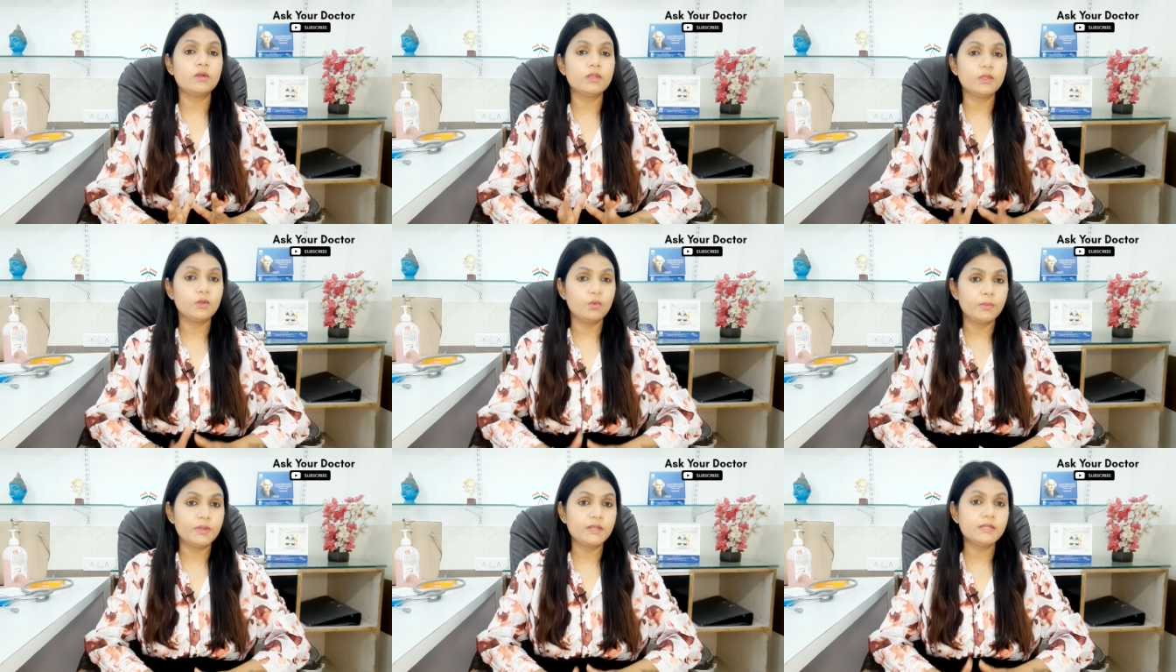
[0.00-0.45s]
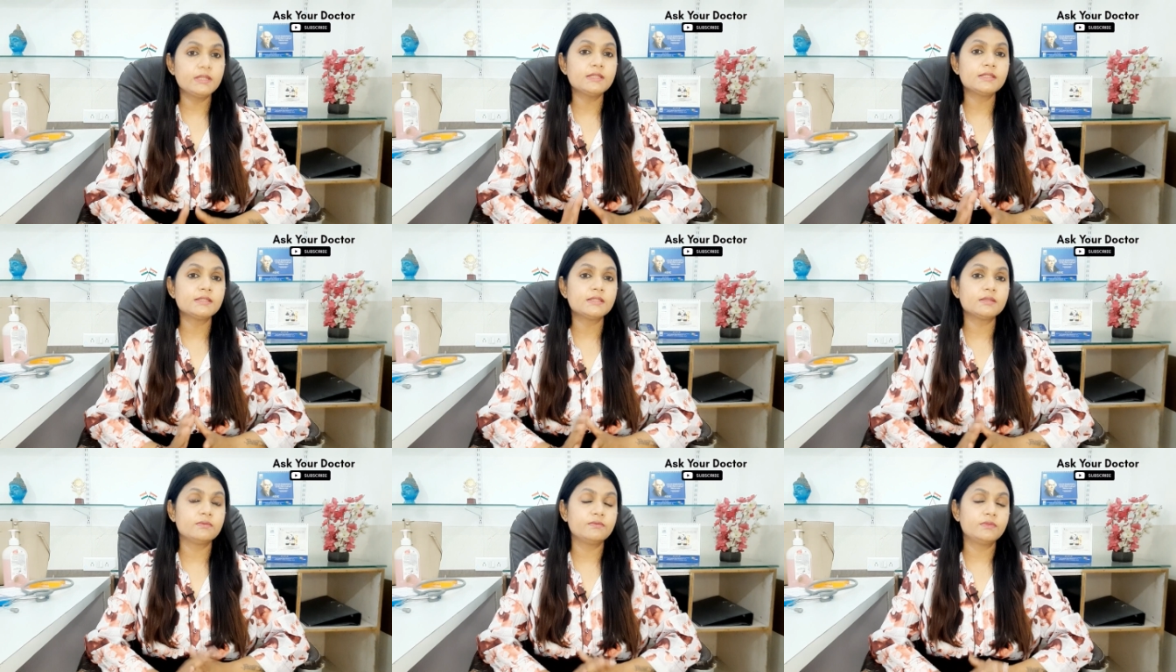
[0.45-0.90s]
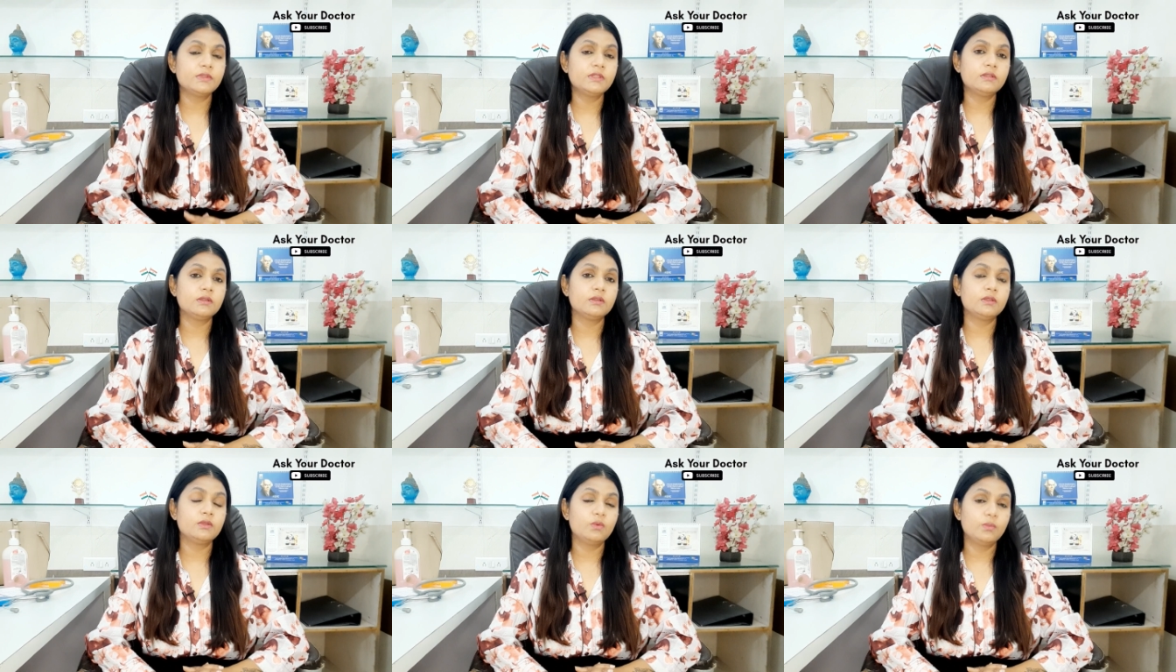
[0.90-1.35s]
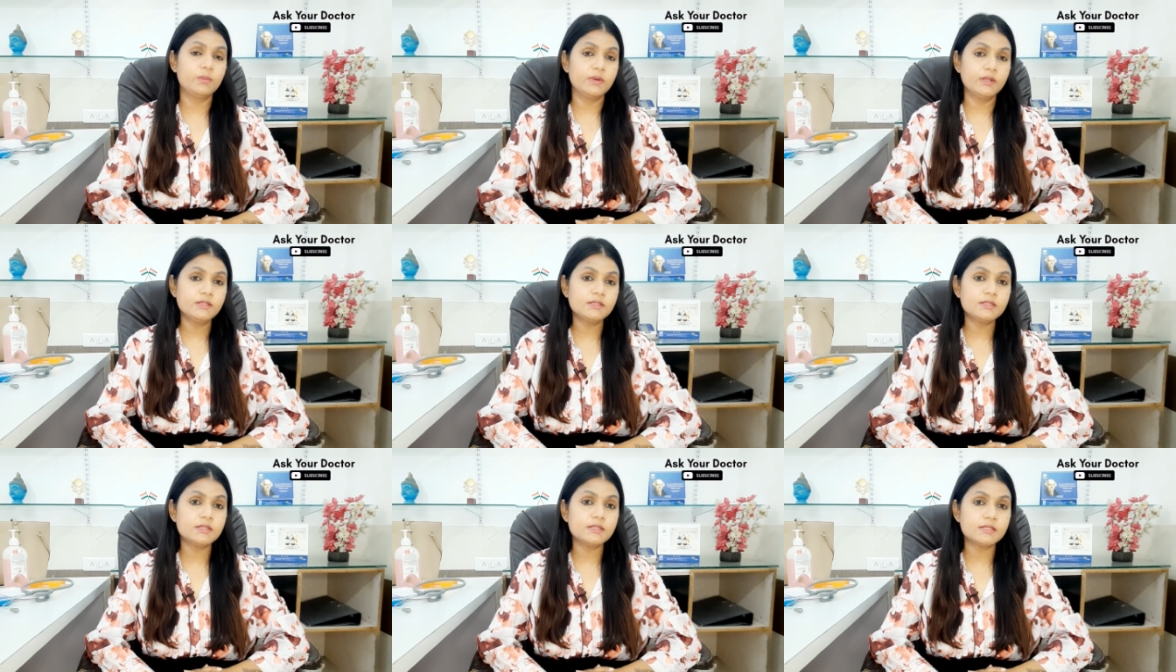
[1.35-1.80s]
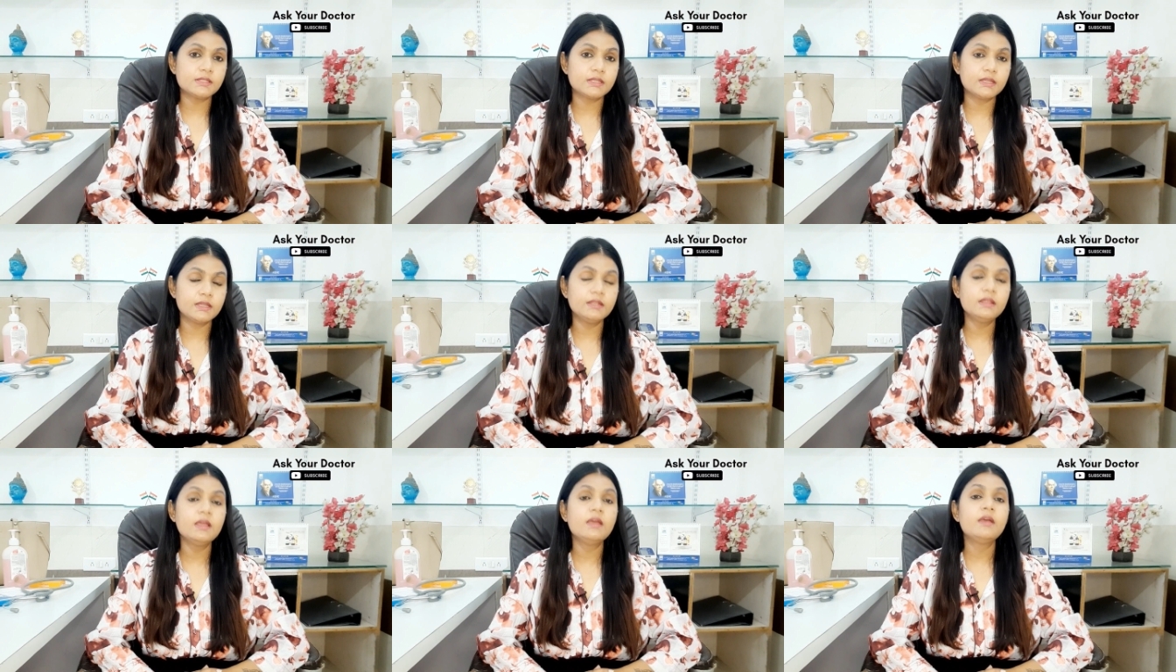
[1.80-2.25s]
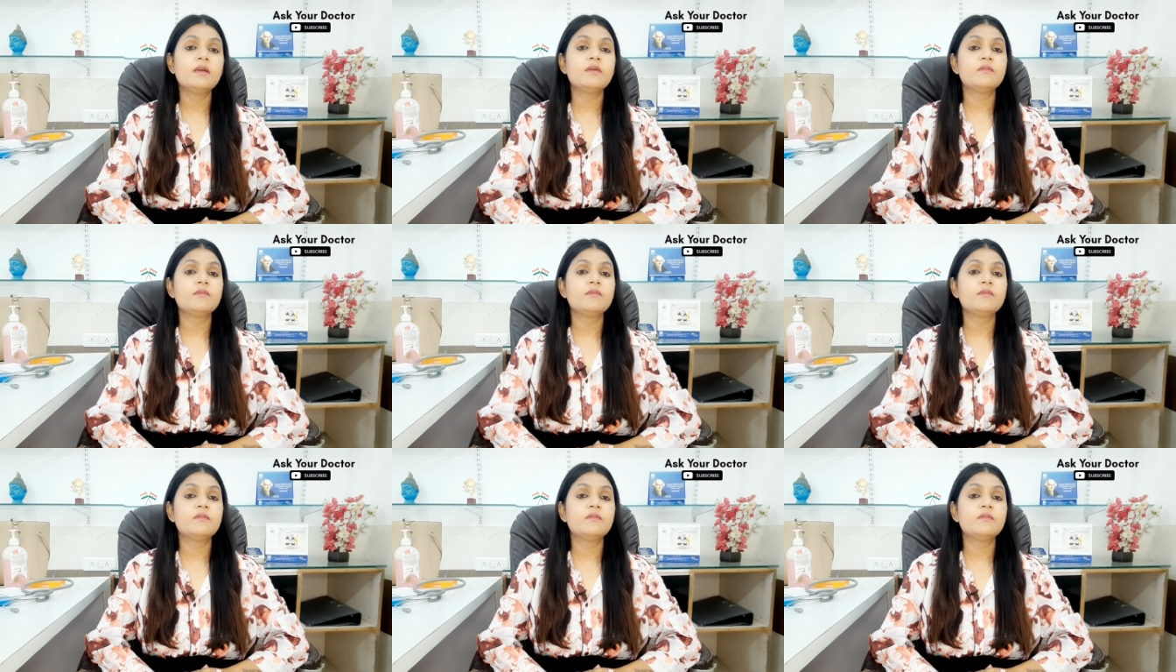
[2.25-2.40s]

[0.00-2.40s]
human skin